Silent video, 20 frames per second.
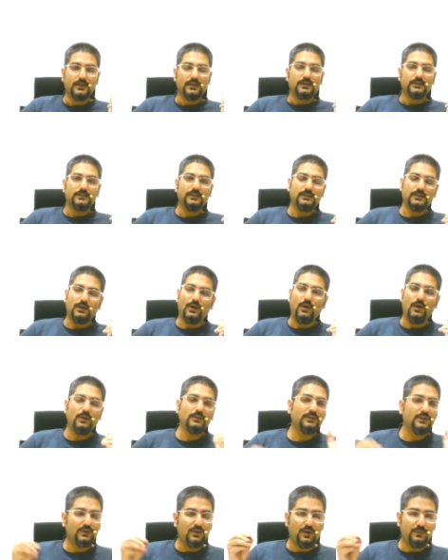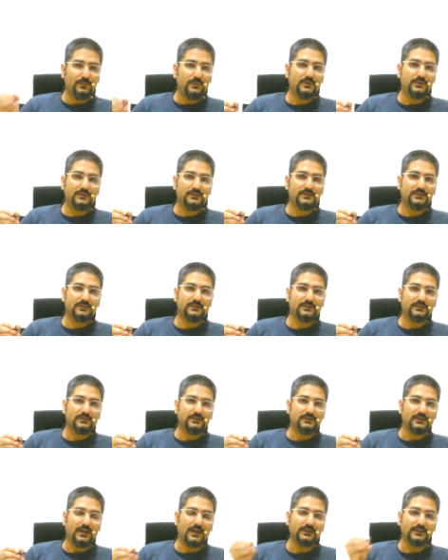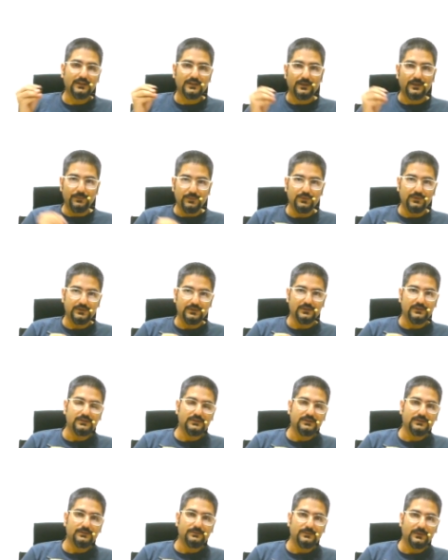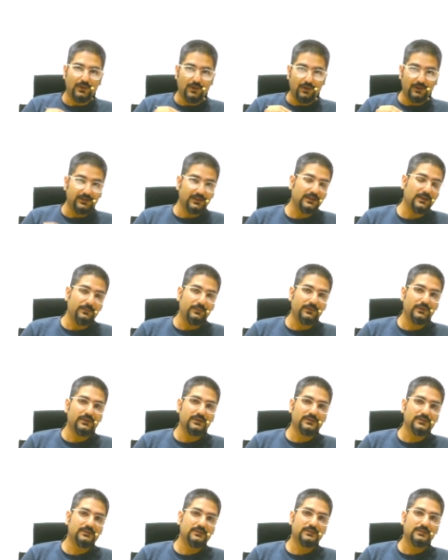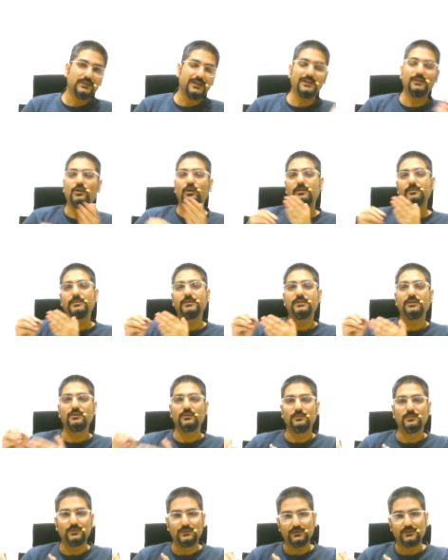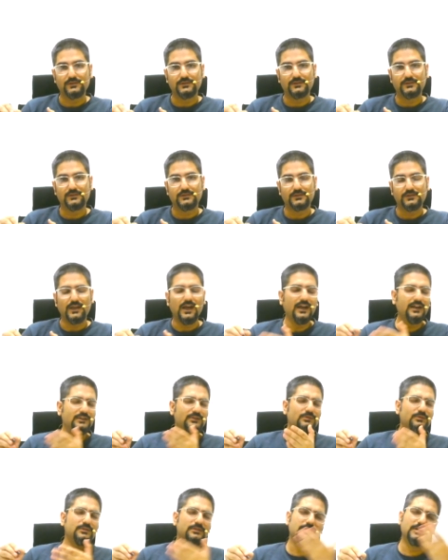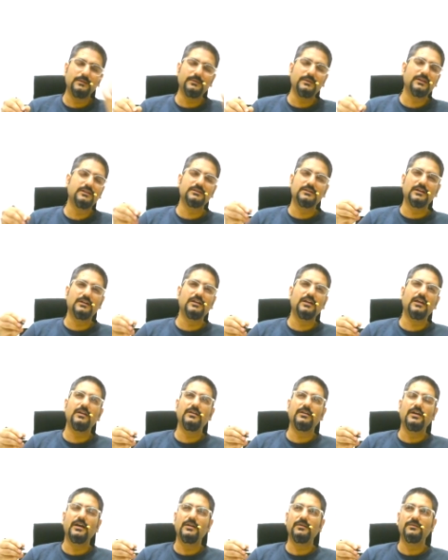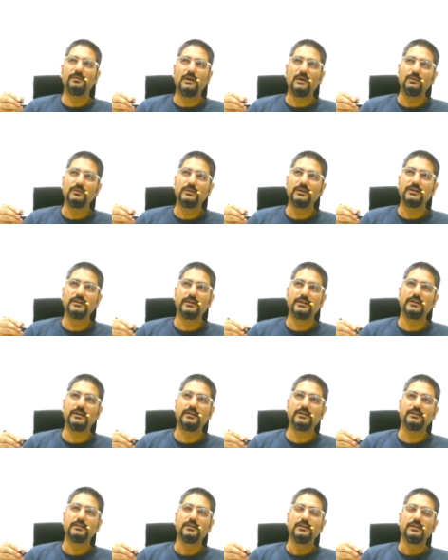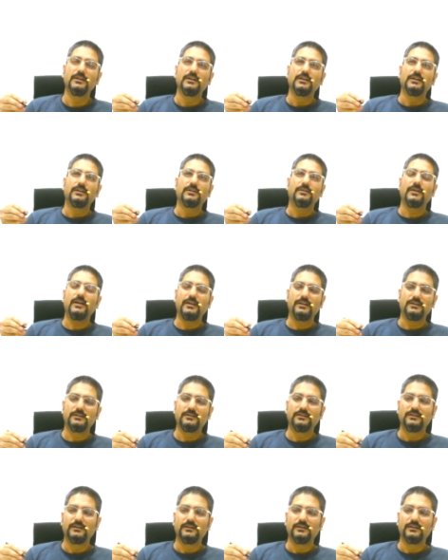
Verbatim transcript: that all the robots are the computers but all the computers cannot be the robots and to some extent I, I found it correct right